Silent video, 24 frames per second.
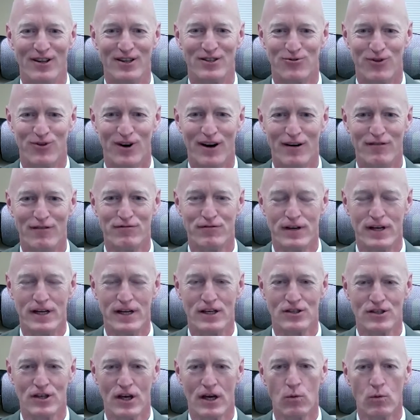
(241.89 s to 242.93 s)
It's rough, and
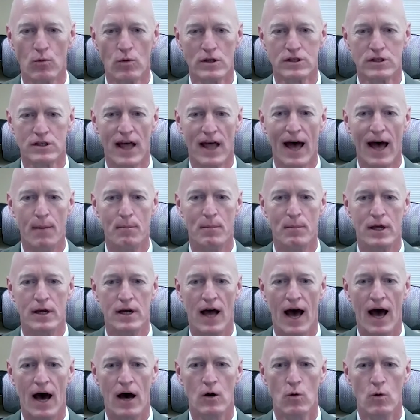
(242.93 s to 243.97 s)
it's like, what's that
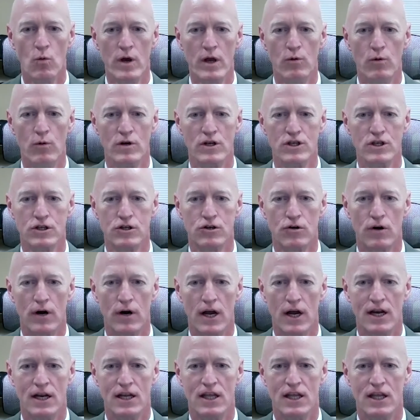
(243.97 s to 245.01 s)
mean? How do we
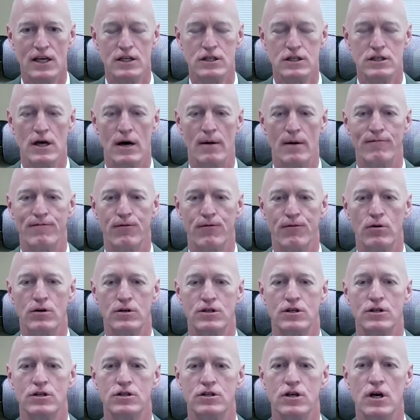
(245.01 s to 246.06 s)
restrain these
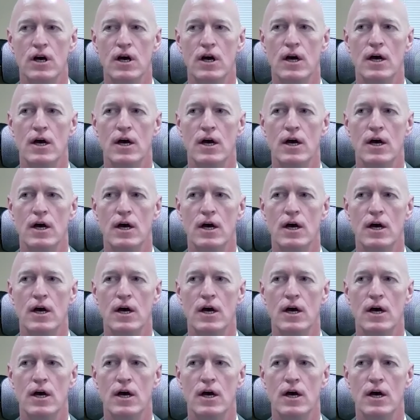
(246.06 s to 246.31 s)
forces?